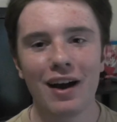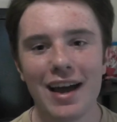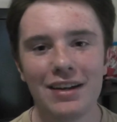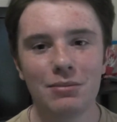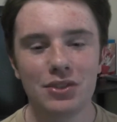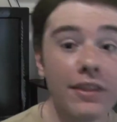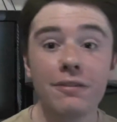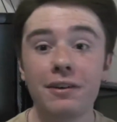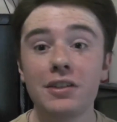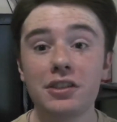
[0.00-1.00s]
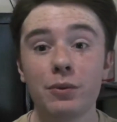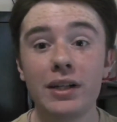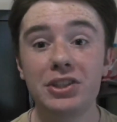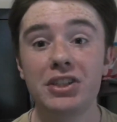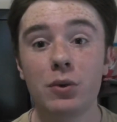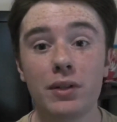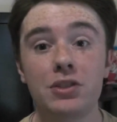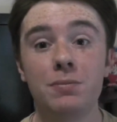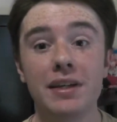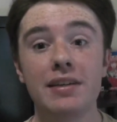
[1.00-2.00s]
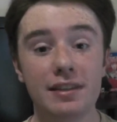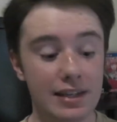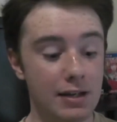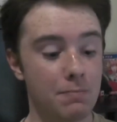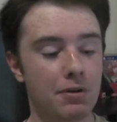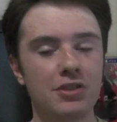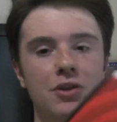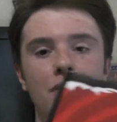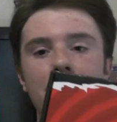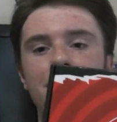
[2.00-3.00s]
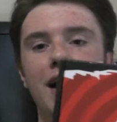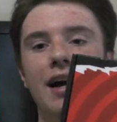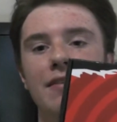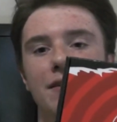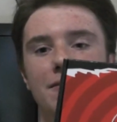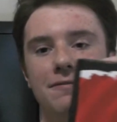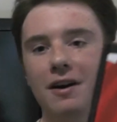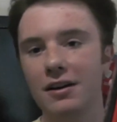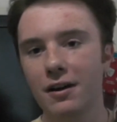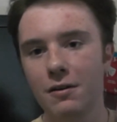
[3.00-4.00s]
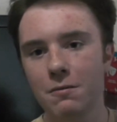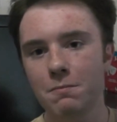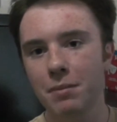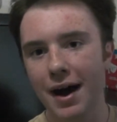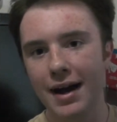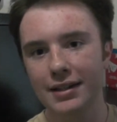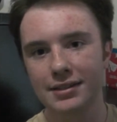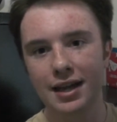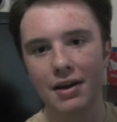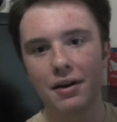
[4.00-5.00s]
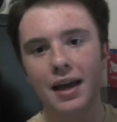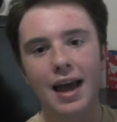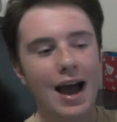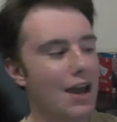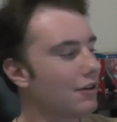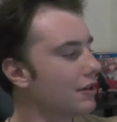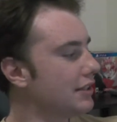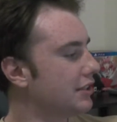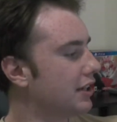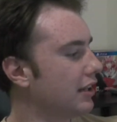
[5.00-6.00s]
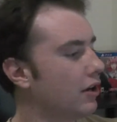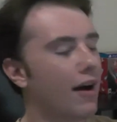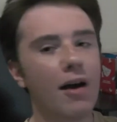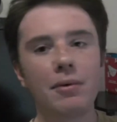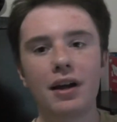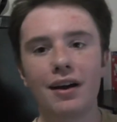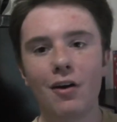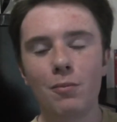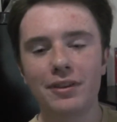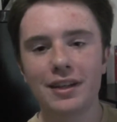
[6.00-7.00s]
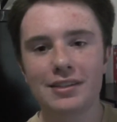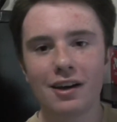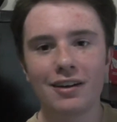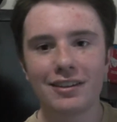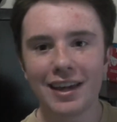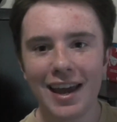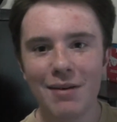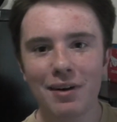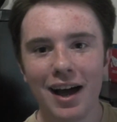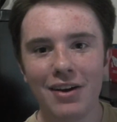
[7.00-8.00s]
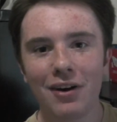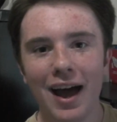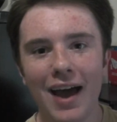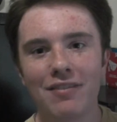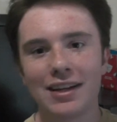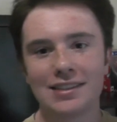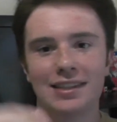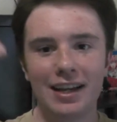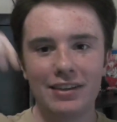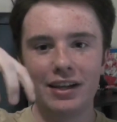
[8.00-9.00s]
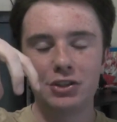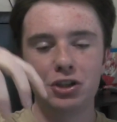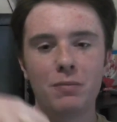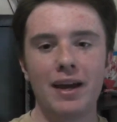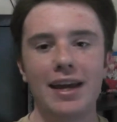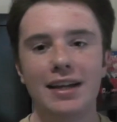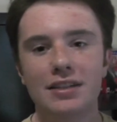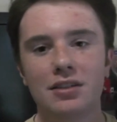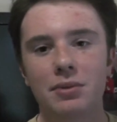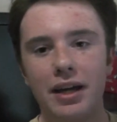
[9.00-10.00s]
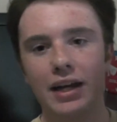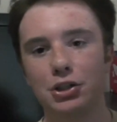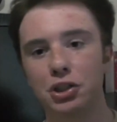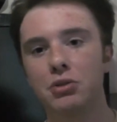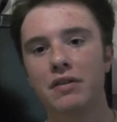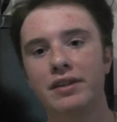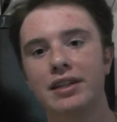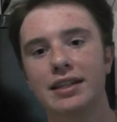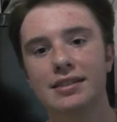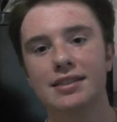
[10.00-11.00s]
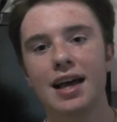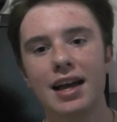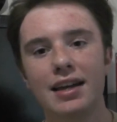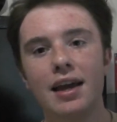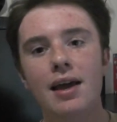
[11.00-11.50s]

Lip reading: items, the first of which is going to be the Persona 5 Funko box. Now, I don't necessarily know how I'm going to open this on camera. I don't have like a second that can show my hands, so I'm going to kind of show you everything inside.